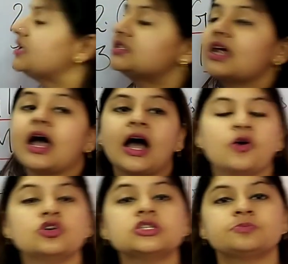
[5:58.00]
ist
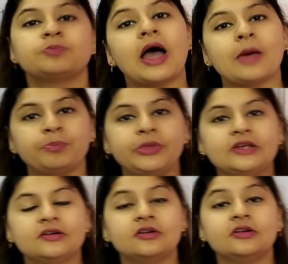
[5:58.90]
aus
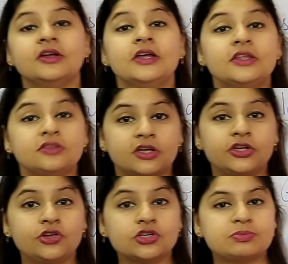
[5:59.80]
Papier. The
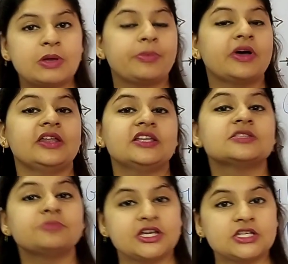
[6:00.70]
newspaper
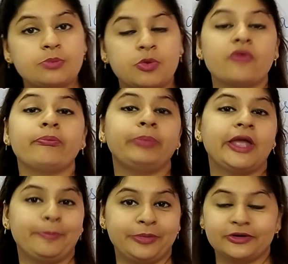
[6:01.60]
is made up of
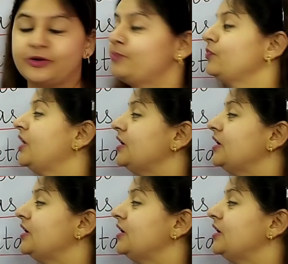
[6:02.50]
paper.